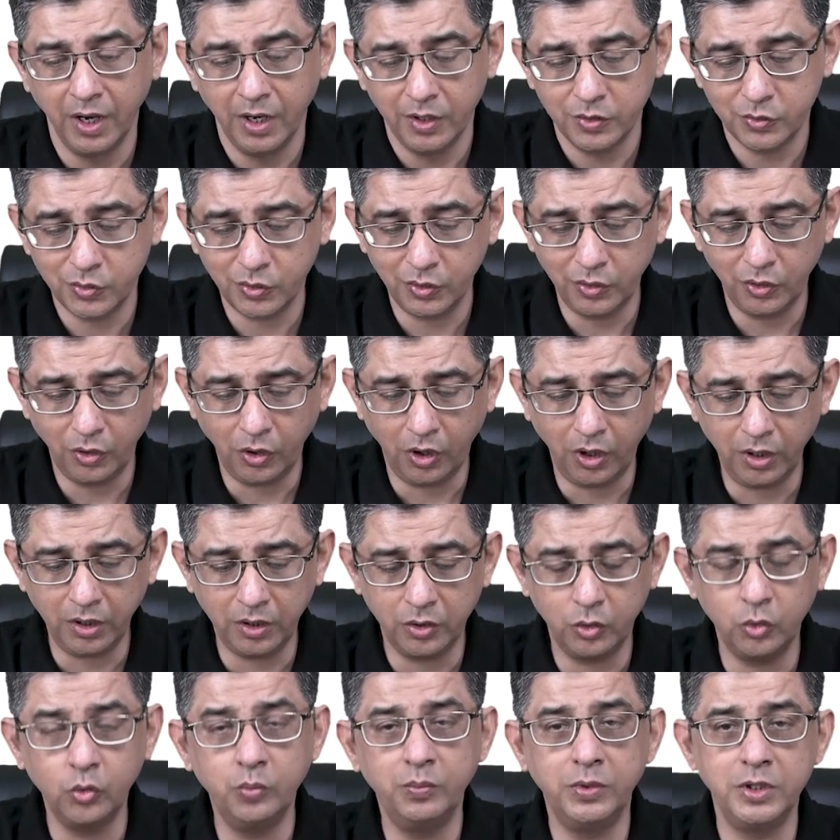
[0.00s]
So
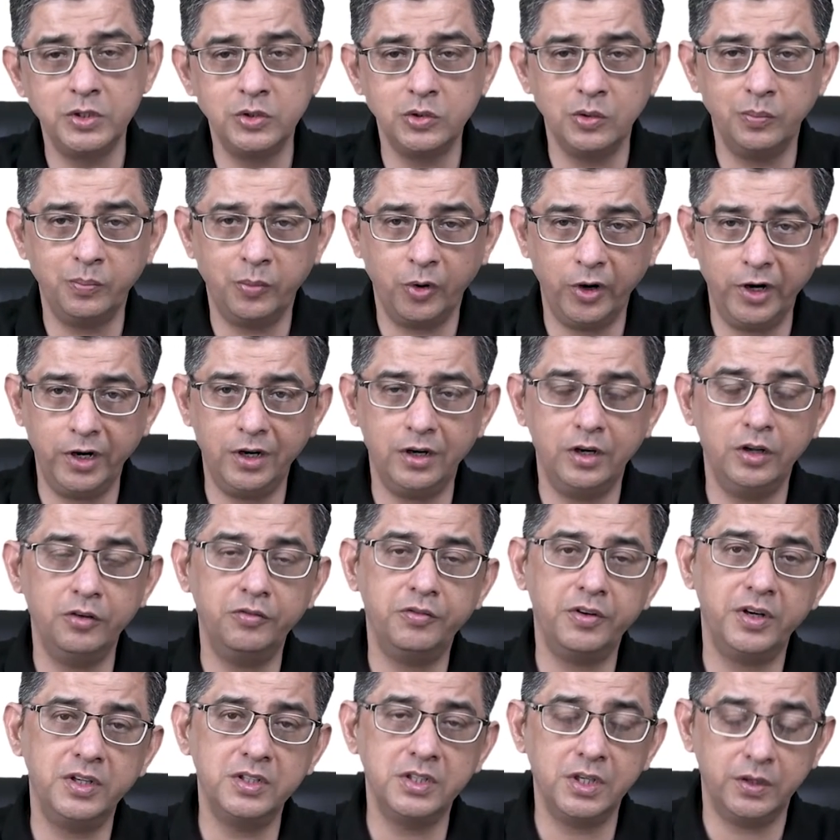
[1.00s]
not too much of point
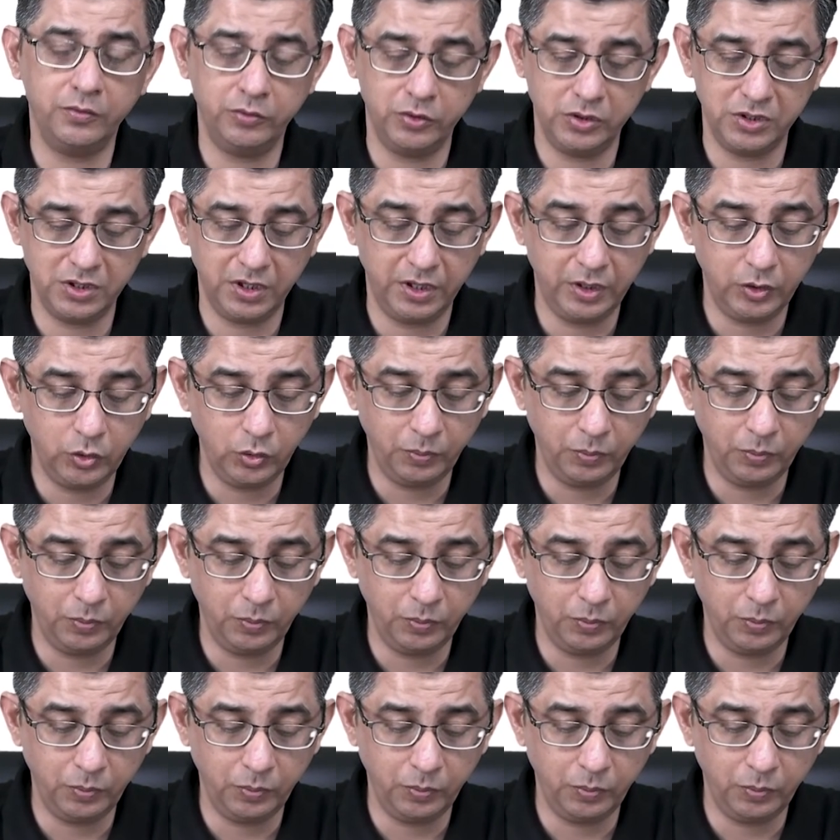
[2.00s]
difference, I would say,